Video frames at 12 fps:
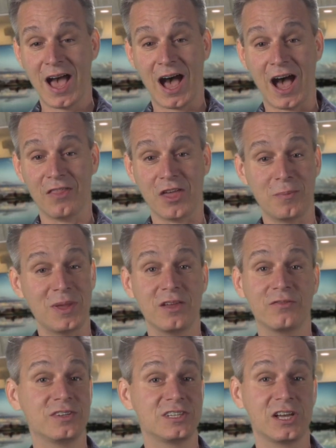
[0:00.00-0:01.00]
Uh, they may
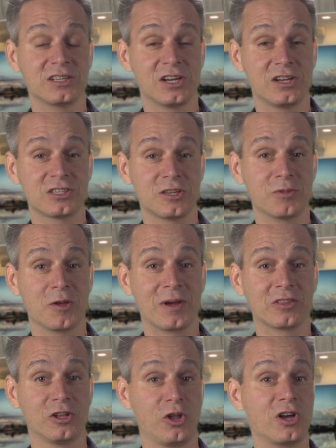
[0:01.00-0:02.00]
even tell us something
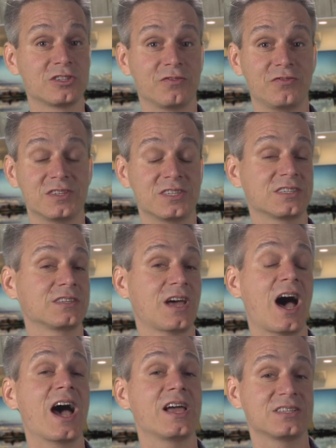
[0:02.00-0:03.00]
about the laws of physics at the
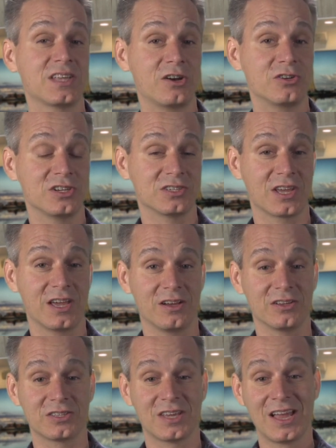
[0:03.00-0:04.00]
highest energy
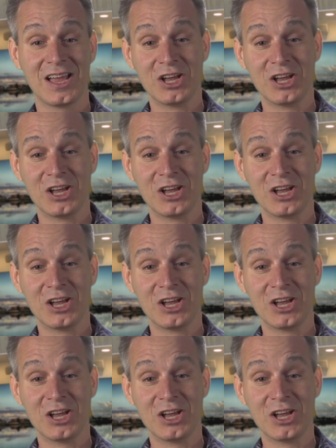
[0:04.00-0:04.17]
scales.